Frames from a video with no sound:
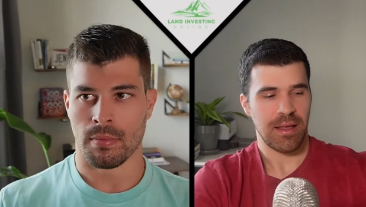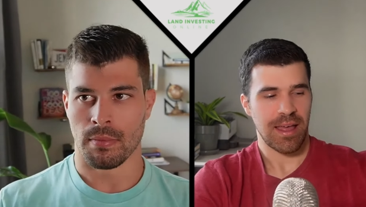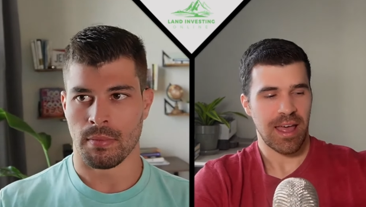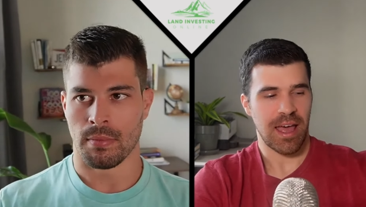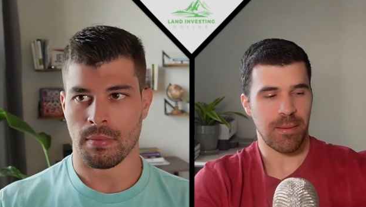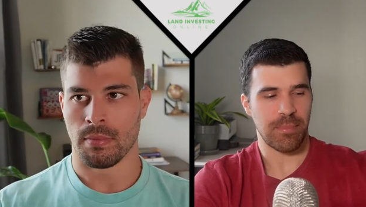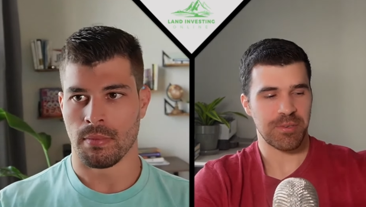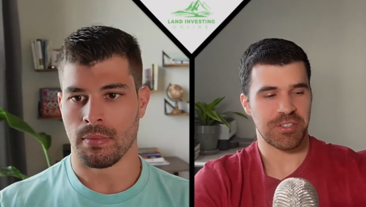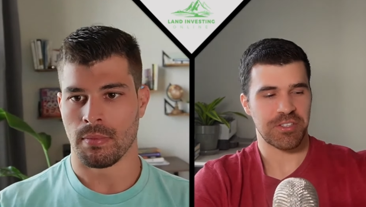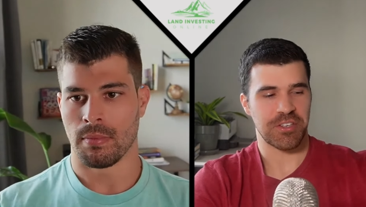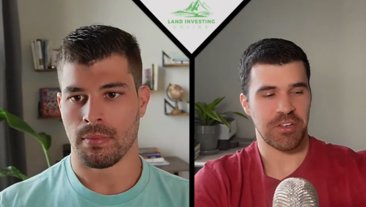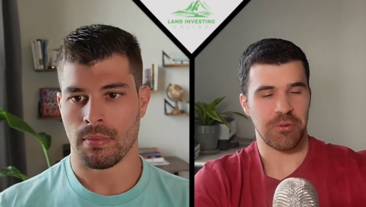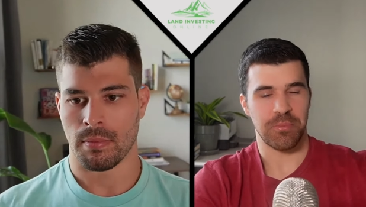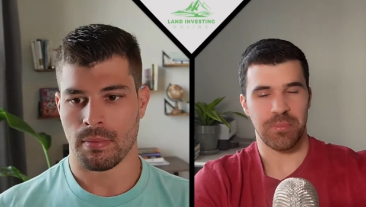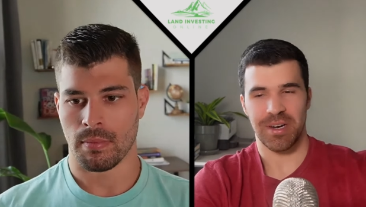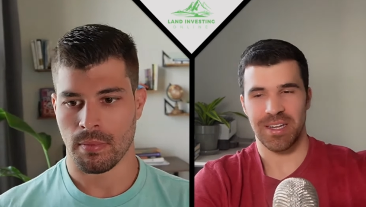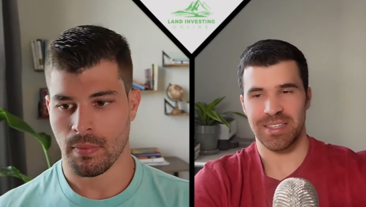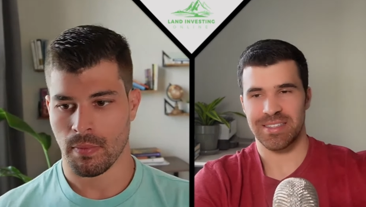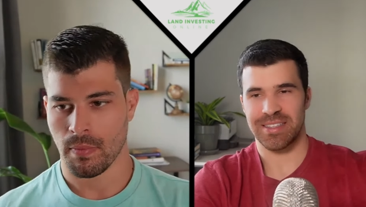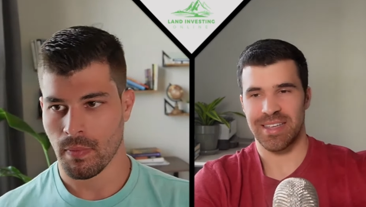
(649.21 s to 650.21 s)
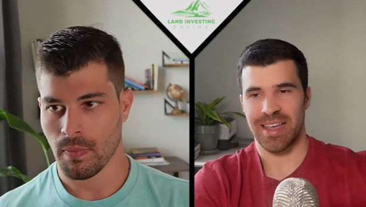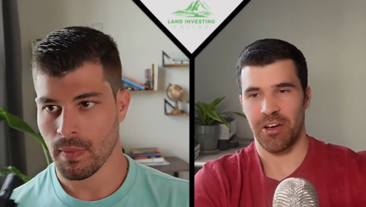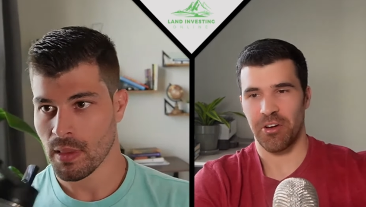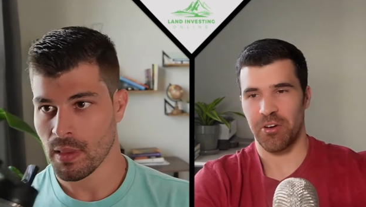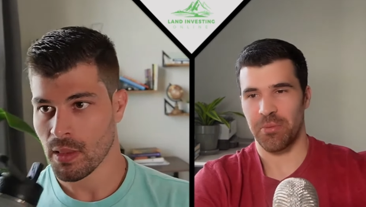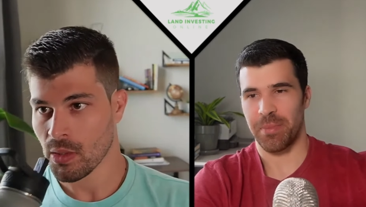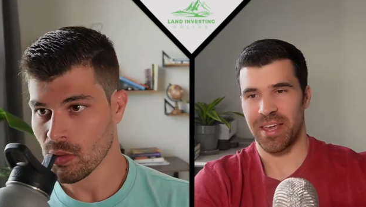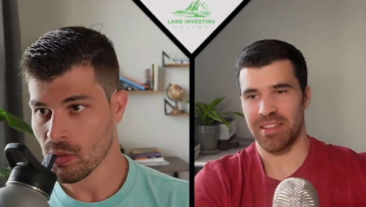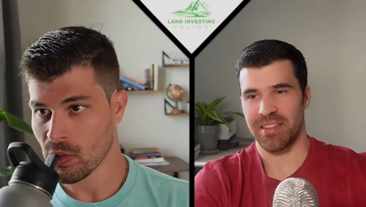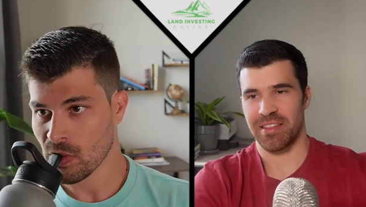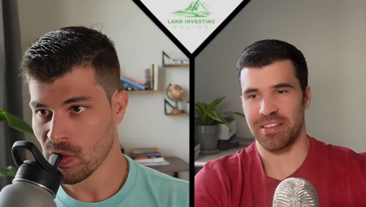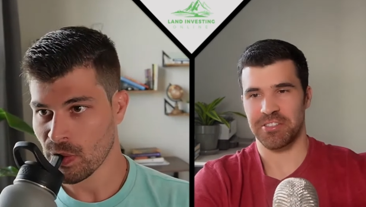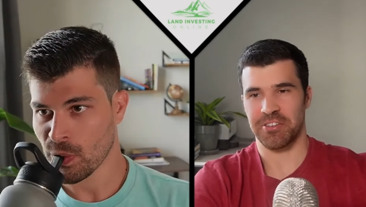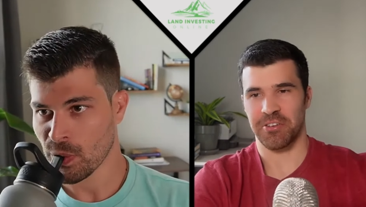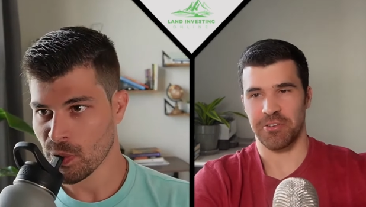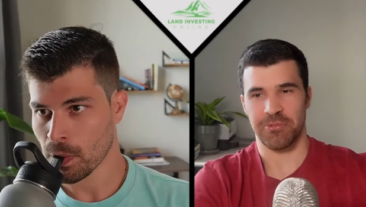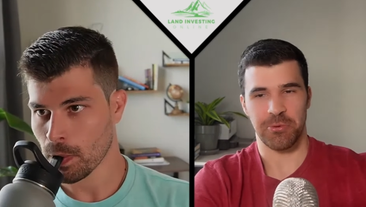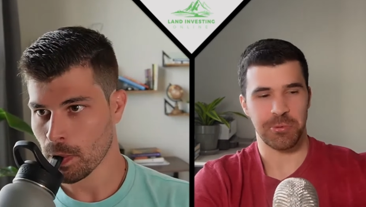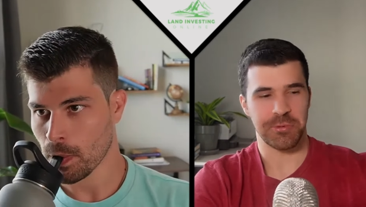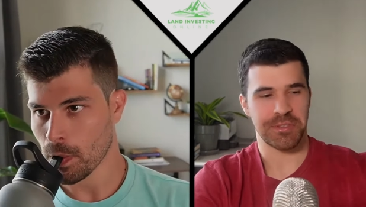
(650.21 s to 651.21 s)
Speaker 1: episode, but it's how to make this your
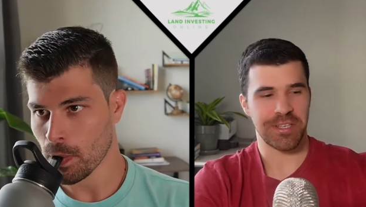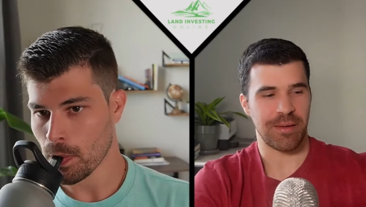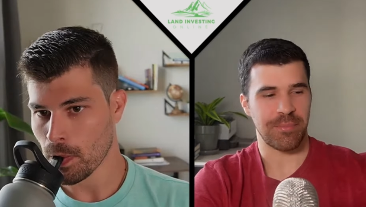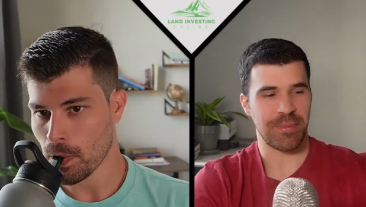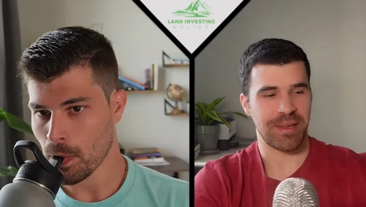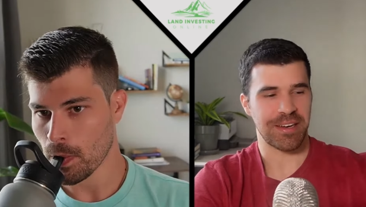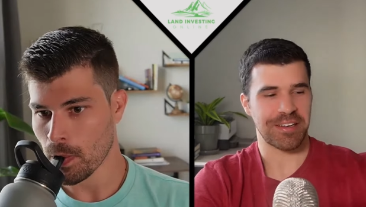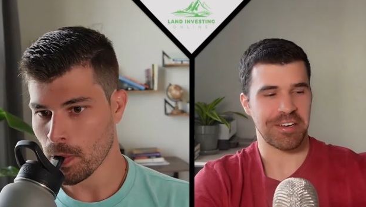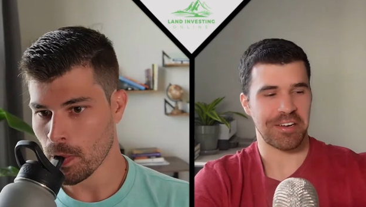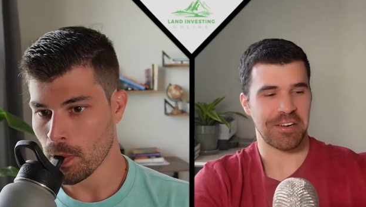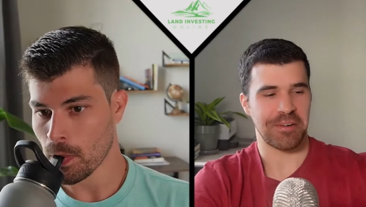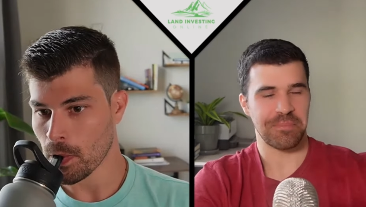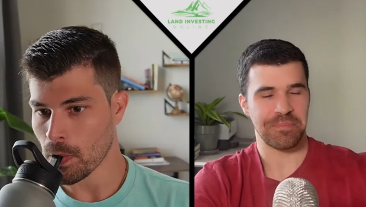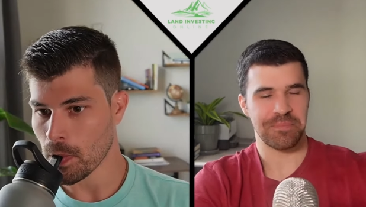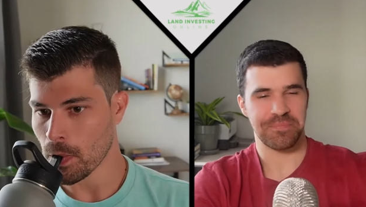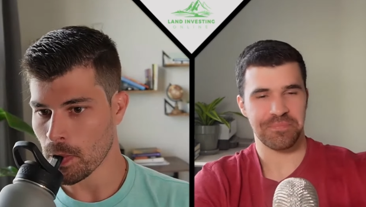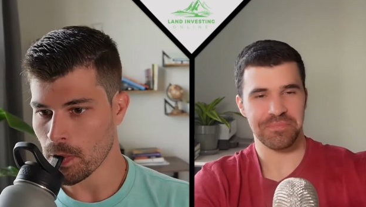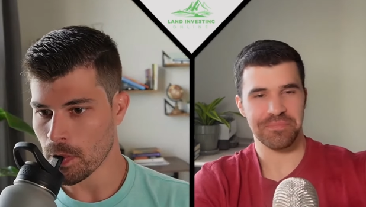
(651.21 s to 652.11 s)
full-time income.